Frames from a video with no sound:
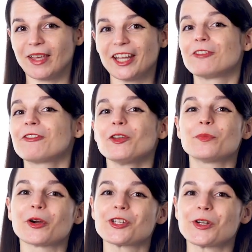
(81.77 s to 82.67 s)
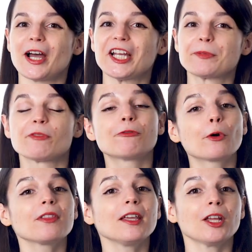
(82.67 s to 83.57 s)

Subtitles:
and a few more tries before they